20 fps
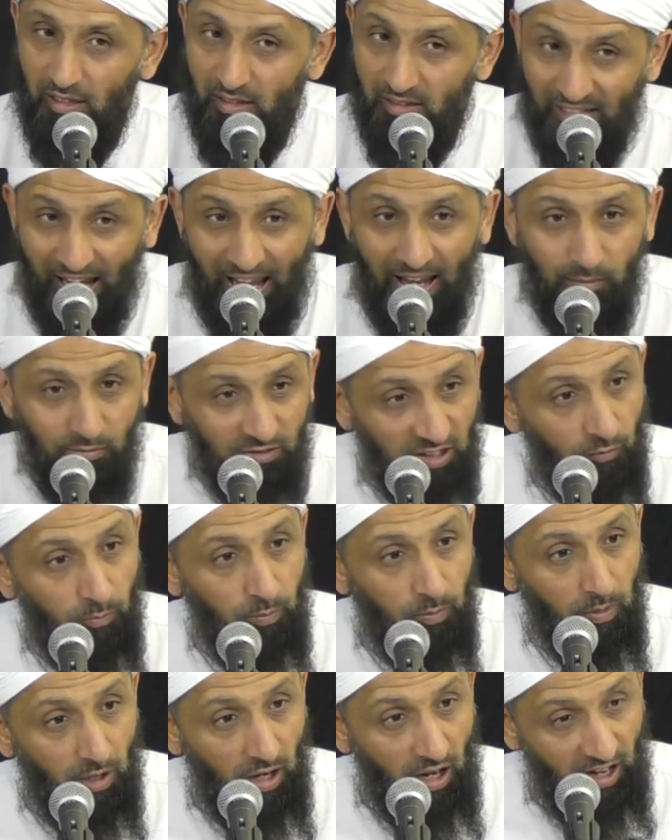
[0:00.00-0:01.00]
times
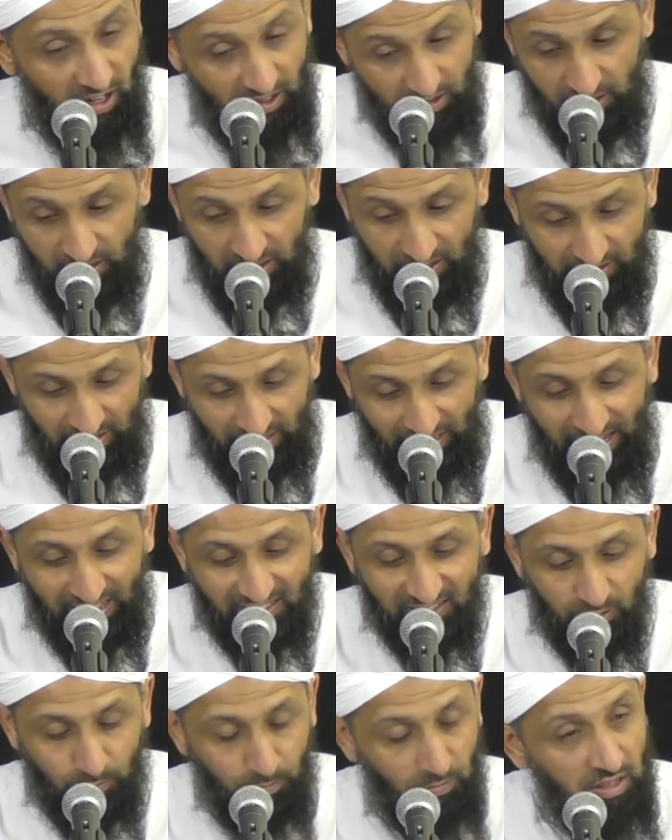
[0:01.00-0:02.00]
have, in the
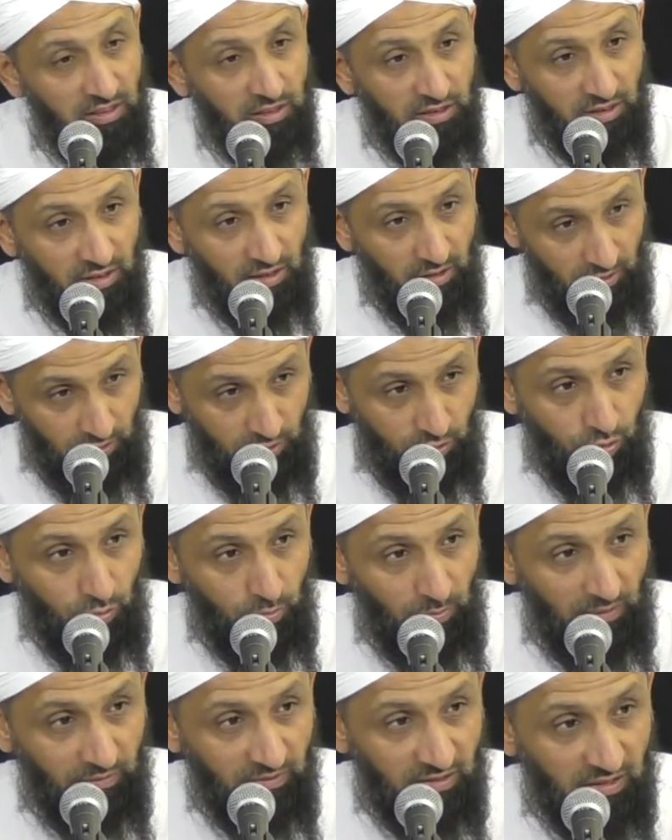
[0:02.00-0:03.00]
last month, 2
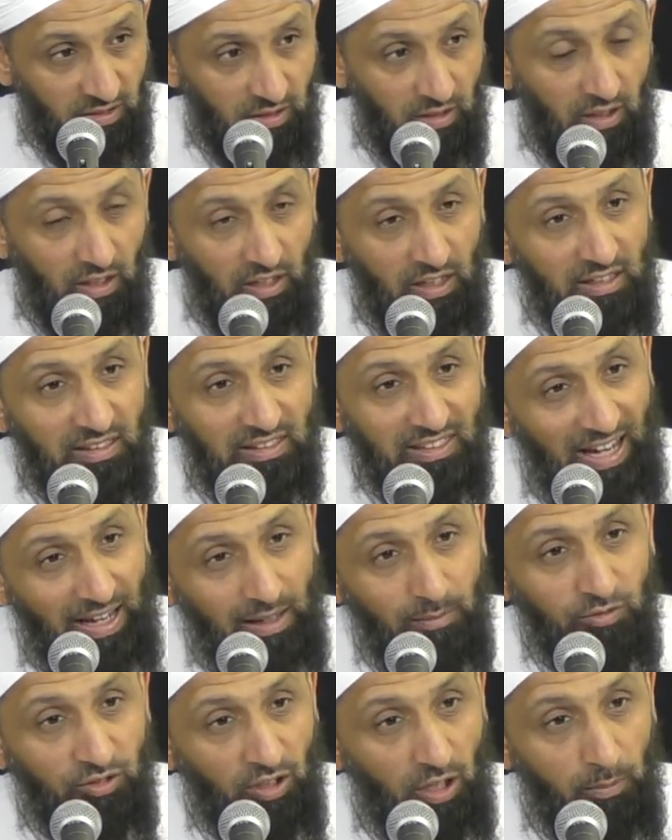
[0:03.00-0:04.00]
months,
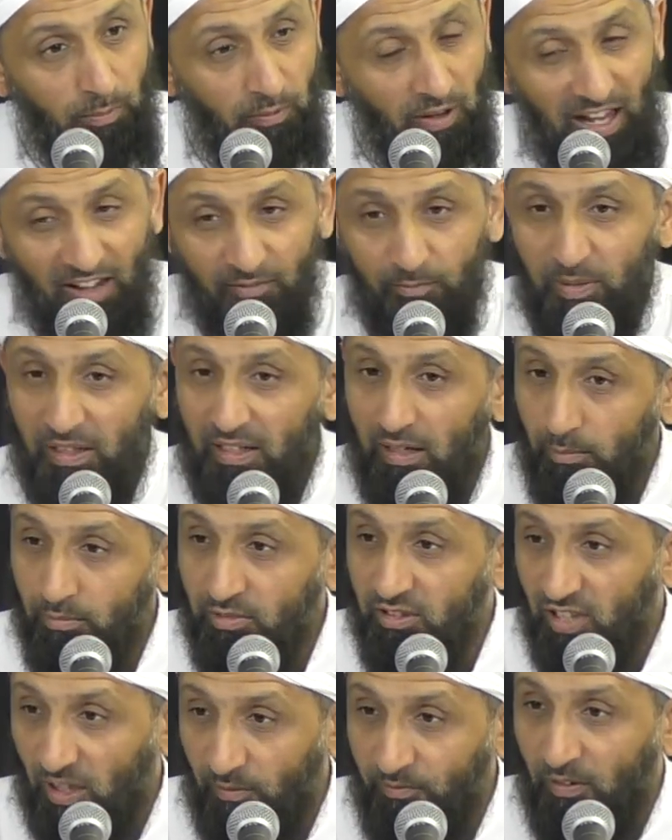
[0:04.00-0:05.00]
times have
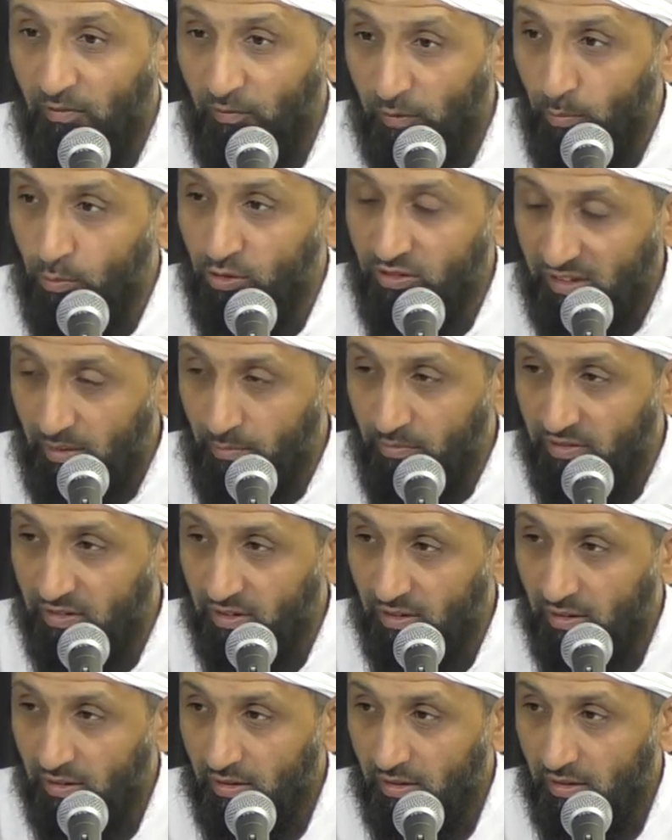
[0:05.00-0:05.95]
become tougher for Muslims.